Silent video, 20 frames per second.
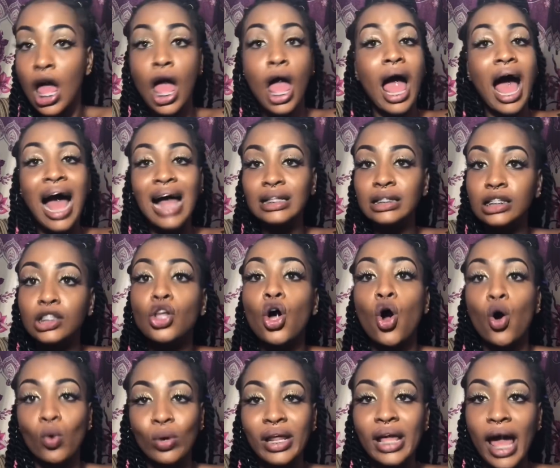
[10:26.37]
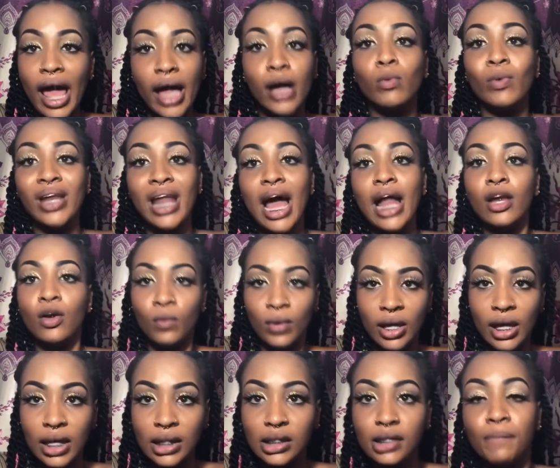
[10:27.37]
hands down, yeah, we don't do
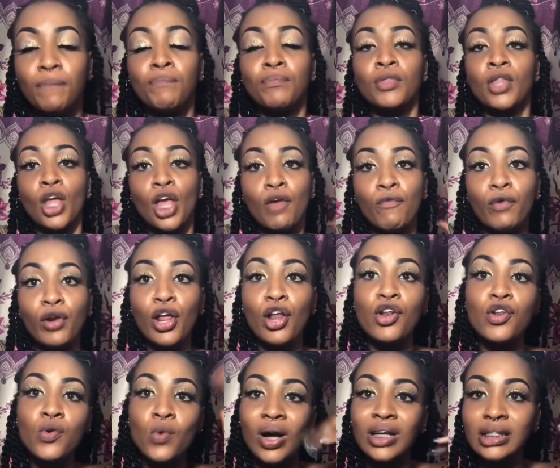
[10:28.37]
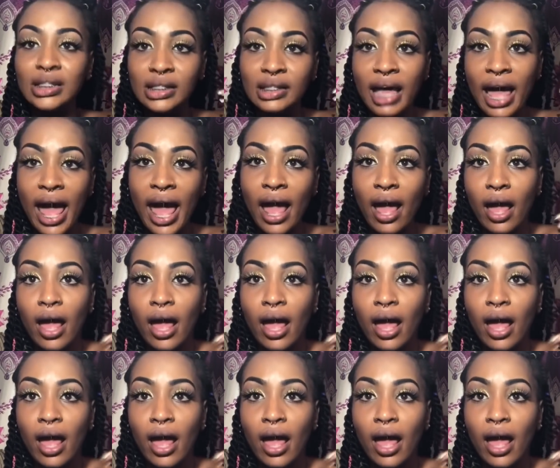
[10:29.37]
it. If we didn't know say,